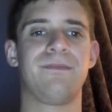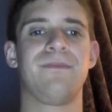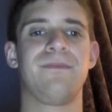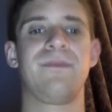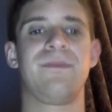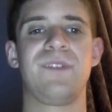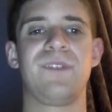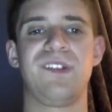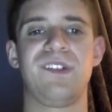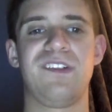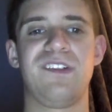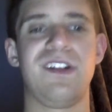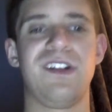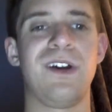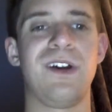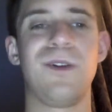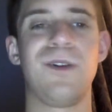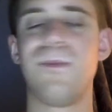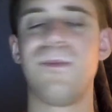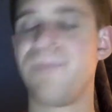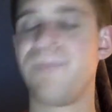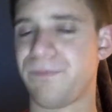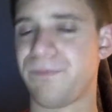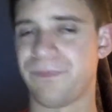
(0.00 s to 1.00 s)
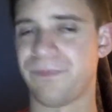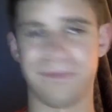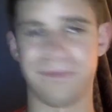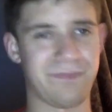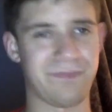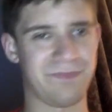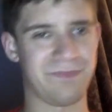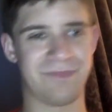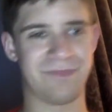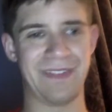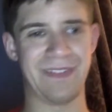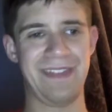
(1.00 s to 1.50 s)
So
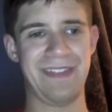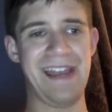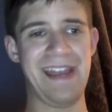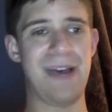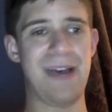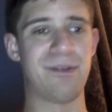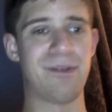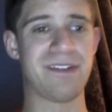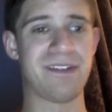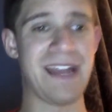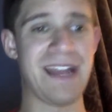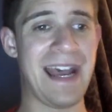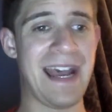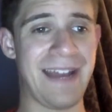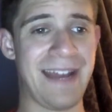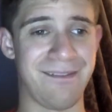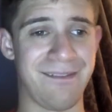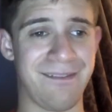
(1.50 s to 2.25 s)
that was that.